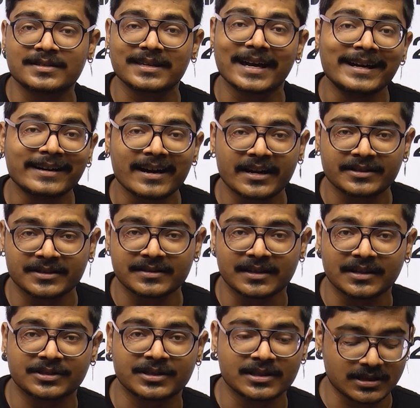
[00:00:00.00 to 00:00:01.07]
interaction
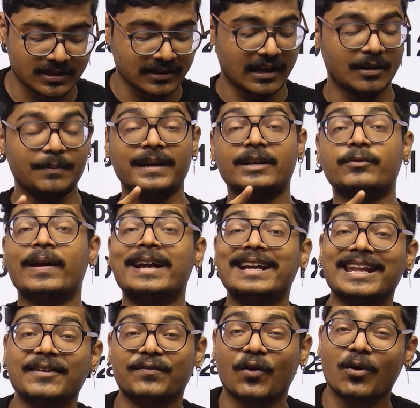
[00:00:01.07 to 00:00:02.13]
sessions. There'll be
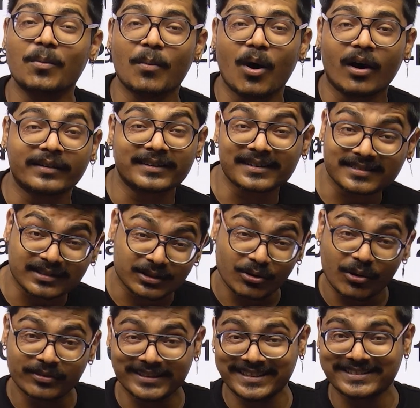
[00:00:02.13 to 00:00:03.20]
24 mock tests
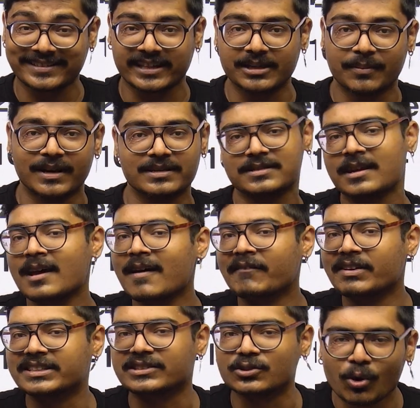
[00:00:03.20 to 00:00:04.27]
throughout these 3 months,
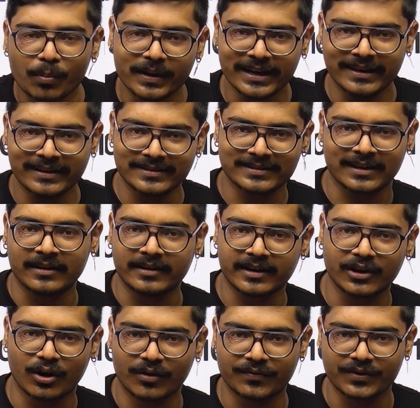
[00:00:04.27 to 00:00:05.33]
which nobody in this country
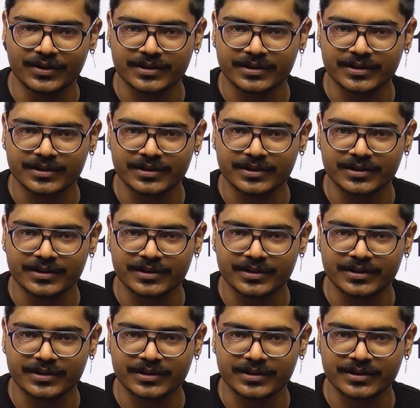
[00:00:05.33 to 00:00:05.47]
offers,